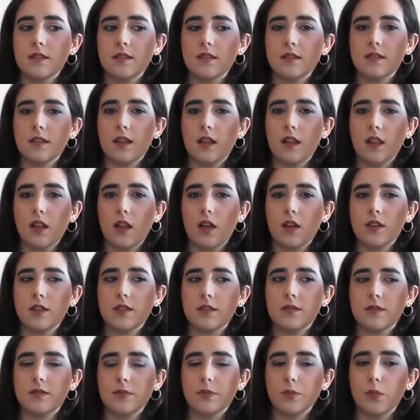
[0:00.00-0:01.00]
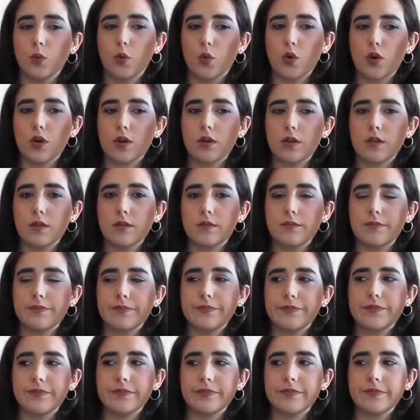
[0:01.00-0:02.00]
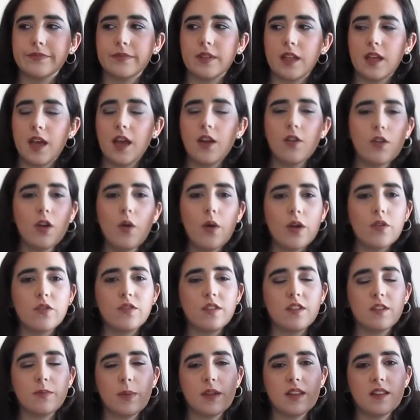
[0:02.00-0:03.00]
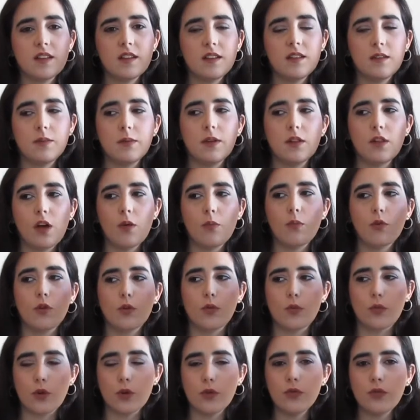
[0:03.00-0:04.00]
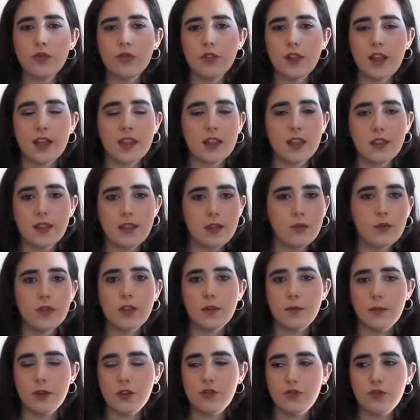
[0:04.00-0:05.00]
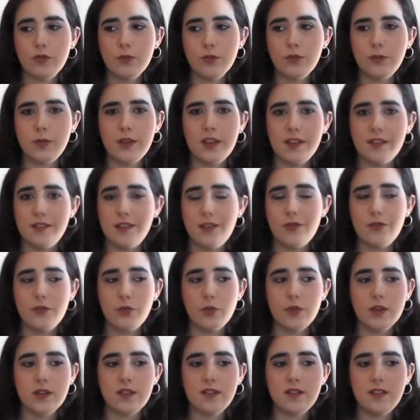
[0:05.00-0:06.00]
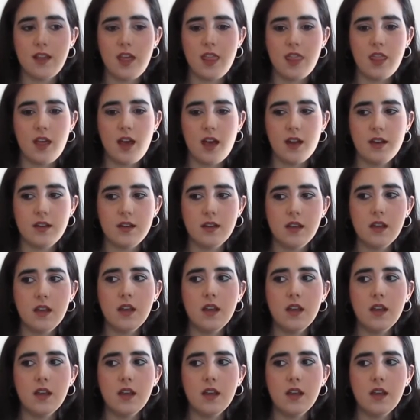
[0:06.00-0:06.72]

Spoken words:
a lot more. I don't know, I was expecting it to be a lot more gross, like the thing with the mushrooms, because everyone said that